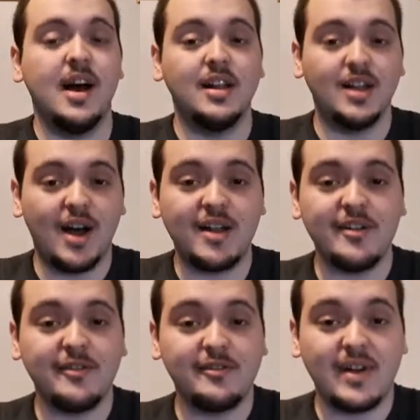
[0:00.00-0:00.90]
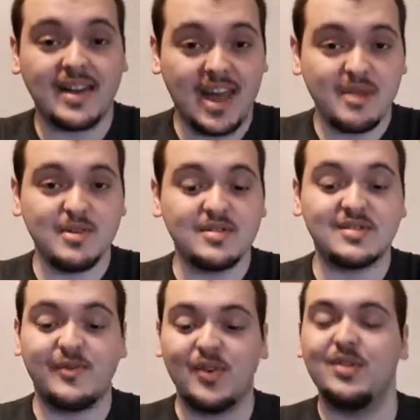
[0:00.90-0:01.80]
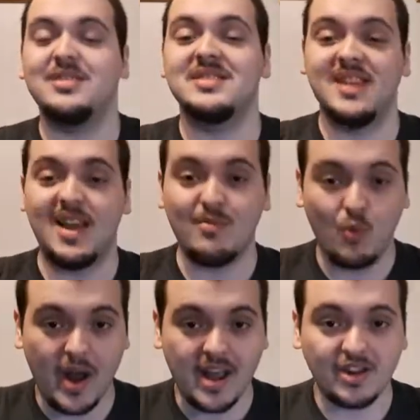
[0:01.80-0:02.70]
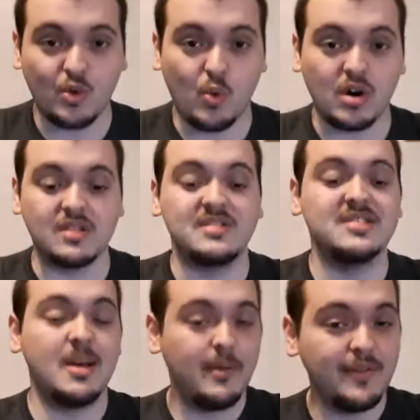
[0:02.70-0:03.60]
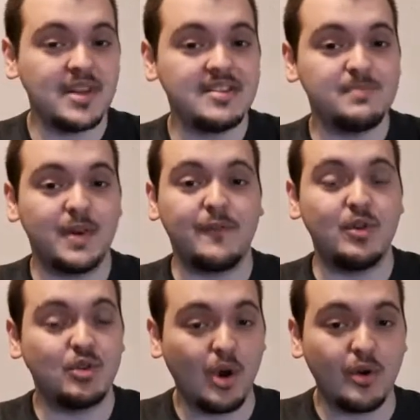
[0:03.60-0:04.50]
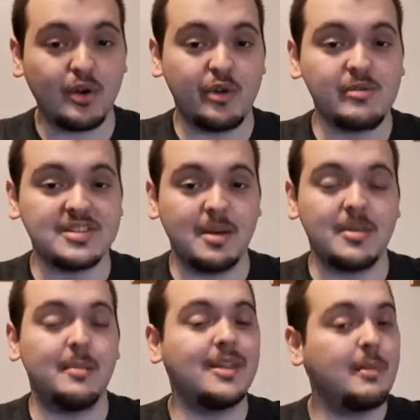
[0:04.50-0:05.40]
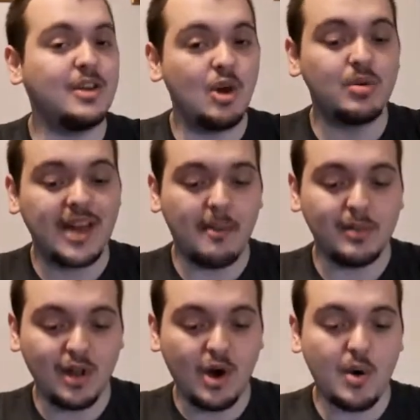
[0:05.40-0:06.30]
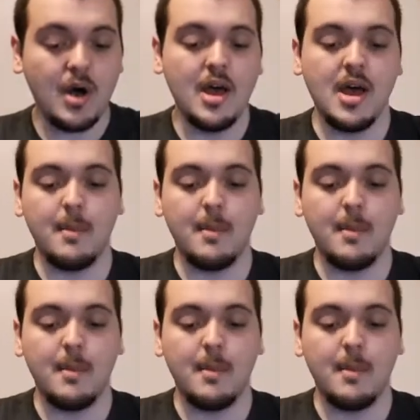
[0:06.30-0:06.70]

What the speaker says: a lot of gamers feel the same way towards some of these, but if you don't agree with some of them, let me know down below.